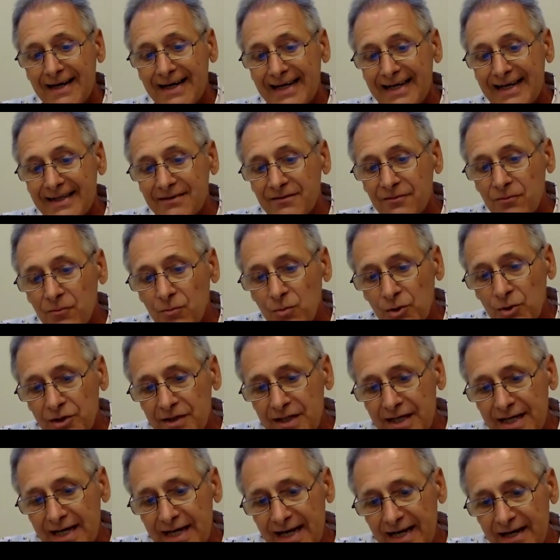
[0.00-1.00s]
And
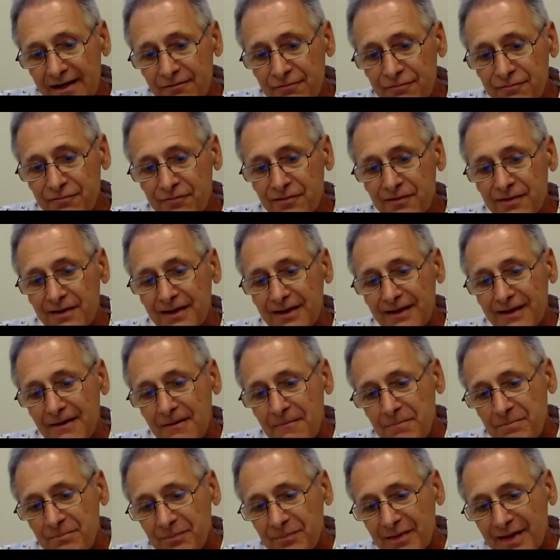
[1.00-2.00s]
what they have
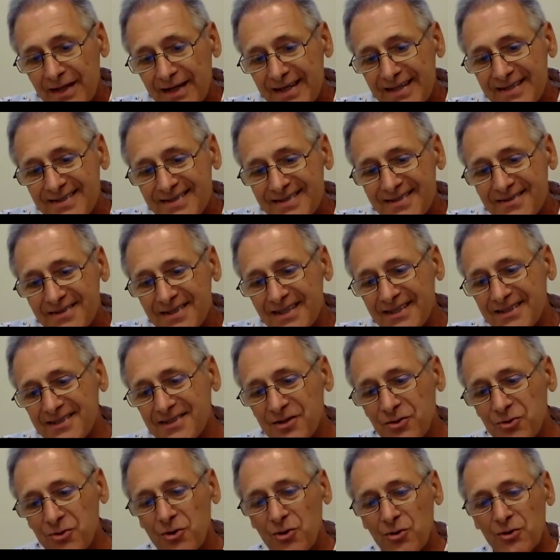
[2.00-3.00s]
is the
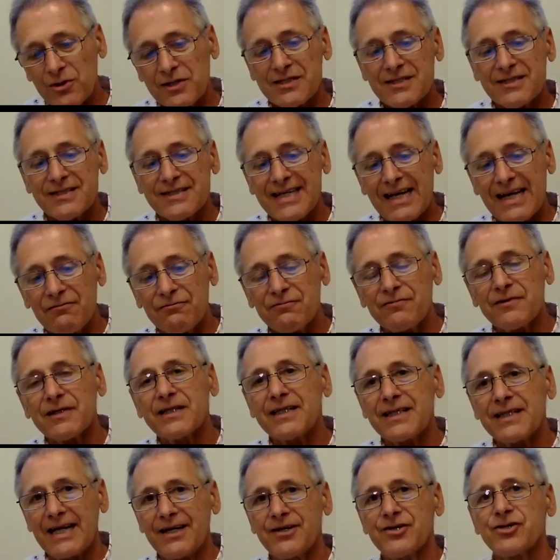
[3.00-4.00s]
so-called
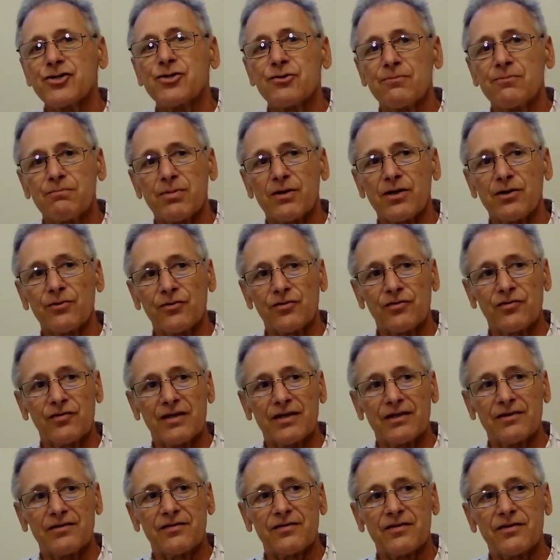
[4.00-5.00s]
self-attention
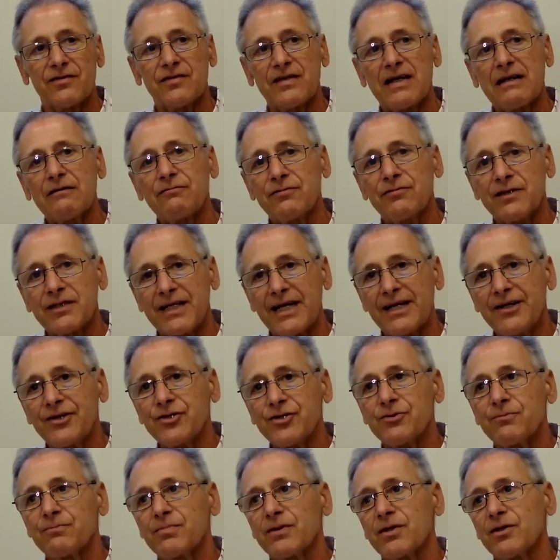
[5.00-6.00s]
process. The
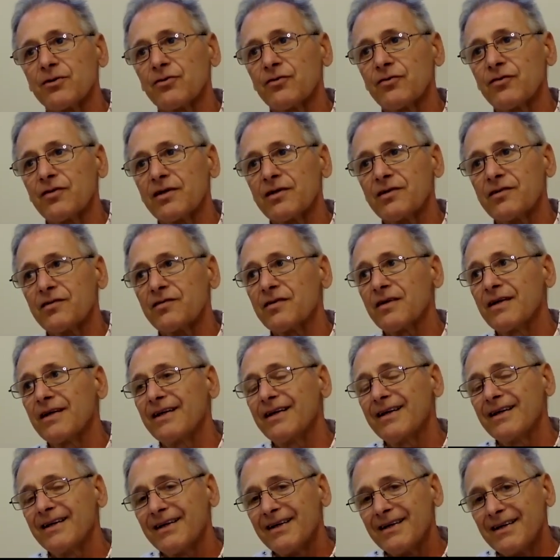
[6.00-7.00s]
self-attention
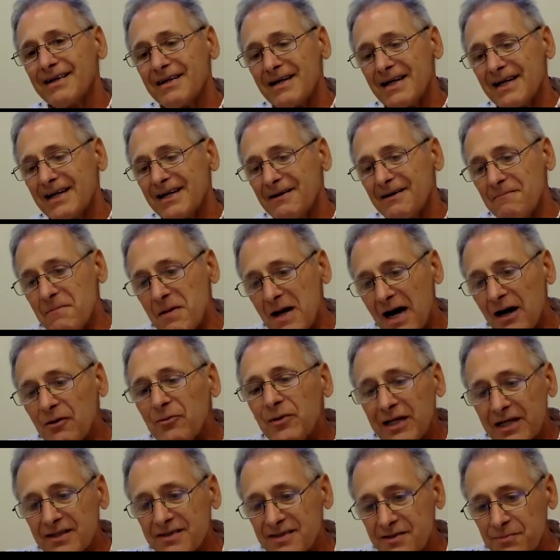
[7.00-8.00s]
process, uh, I
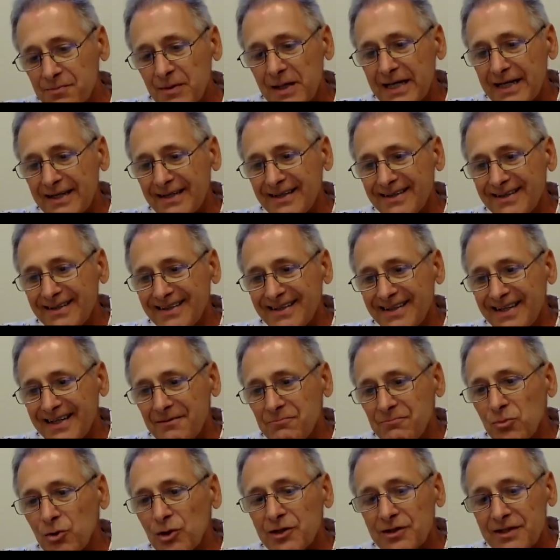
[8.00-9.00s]
will explain
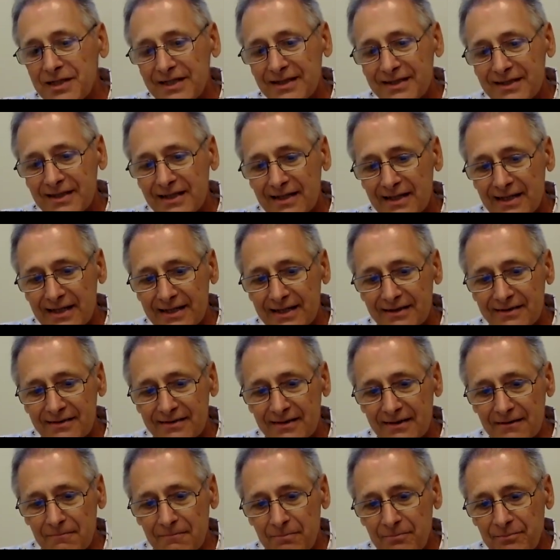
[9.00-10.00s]
in more detail
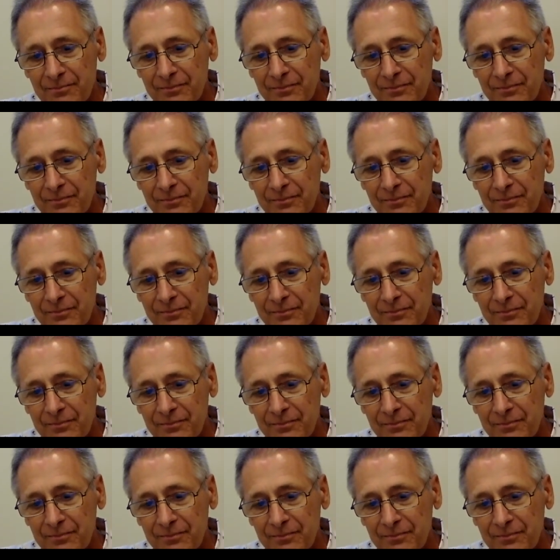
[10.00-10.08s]
later.